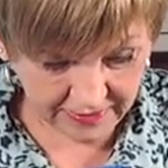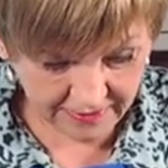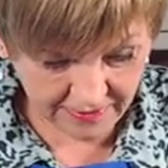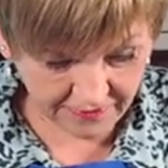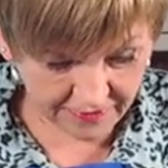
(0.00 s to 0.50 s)

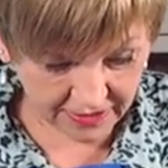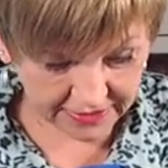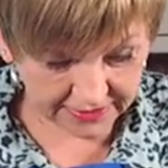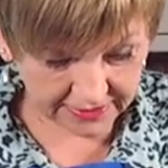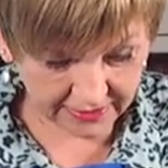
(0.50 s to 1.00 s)
All
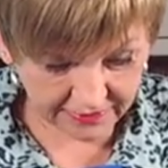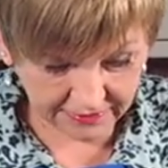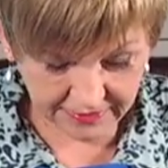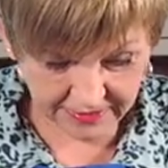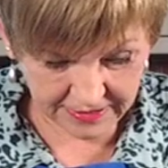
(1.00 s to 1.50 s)
right,
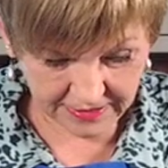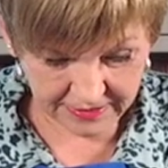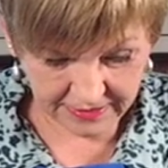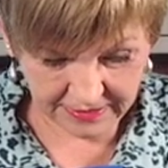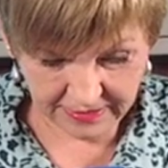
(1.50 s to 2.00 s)
so
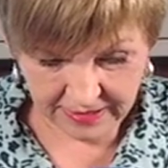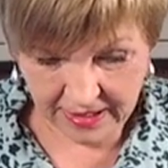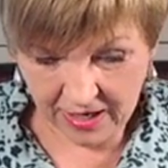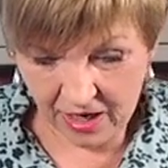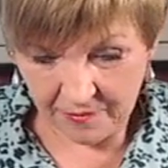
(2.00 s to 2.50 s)

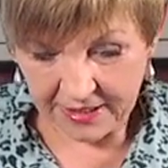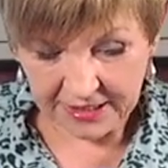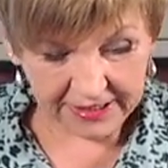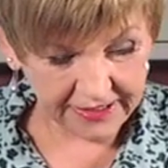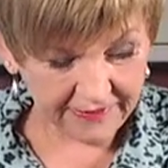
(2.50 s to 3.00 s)
I'm going
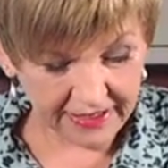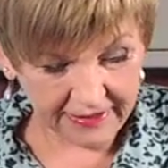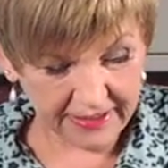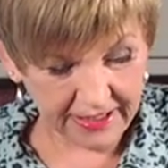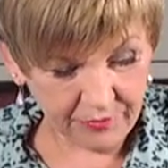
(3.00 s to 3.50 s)
to leave
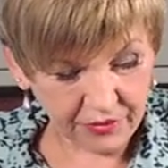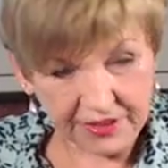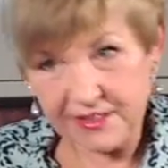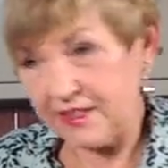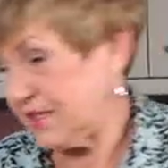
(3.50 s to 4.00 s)
that there, put this in